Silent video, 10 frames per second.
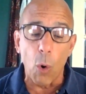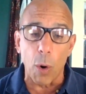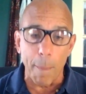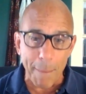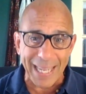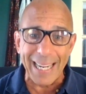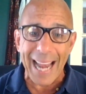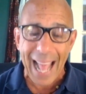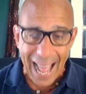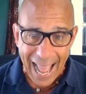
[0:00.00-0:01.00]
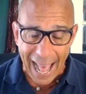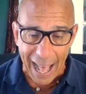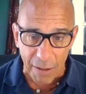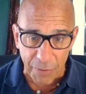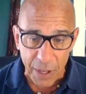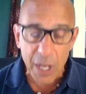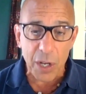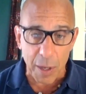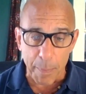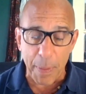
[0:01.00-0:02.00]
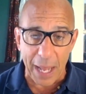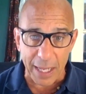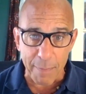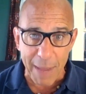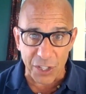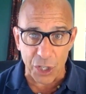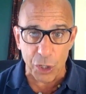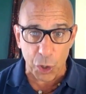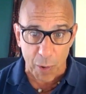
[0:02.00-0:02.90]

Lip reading: or minute and a half compelling message